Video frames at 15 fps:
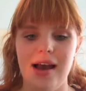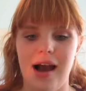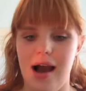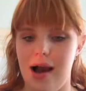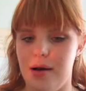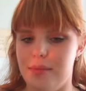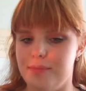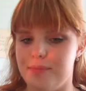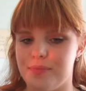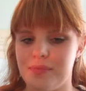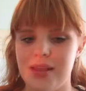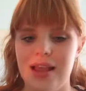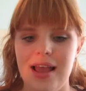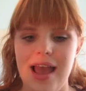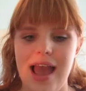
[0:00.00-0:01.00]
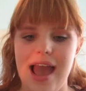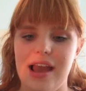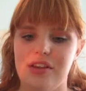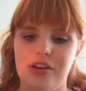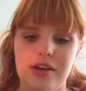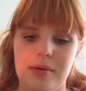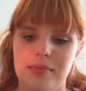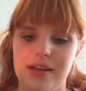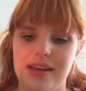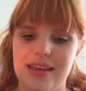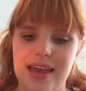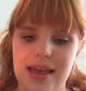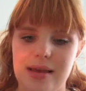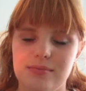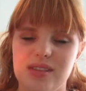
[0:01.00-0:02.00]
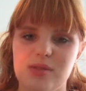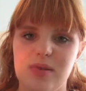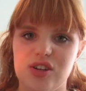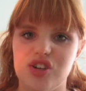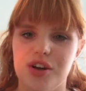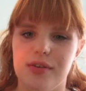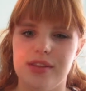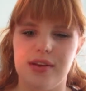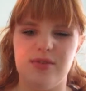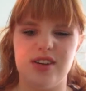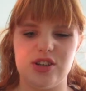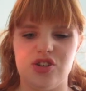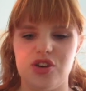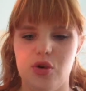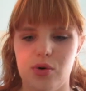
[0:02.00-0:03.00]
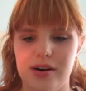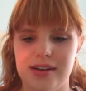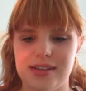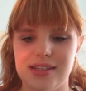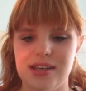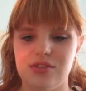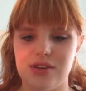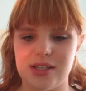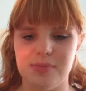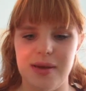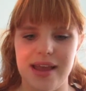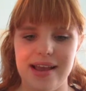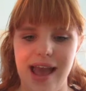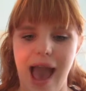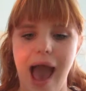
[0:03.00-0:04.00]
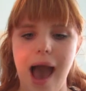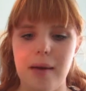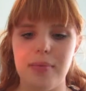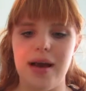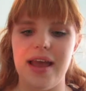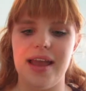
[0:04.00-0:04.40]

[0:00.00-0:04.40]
And you can play games, especially on like Victoria's Secret's Pink app,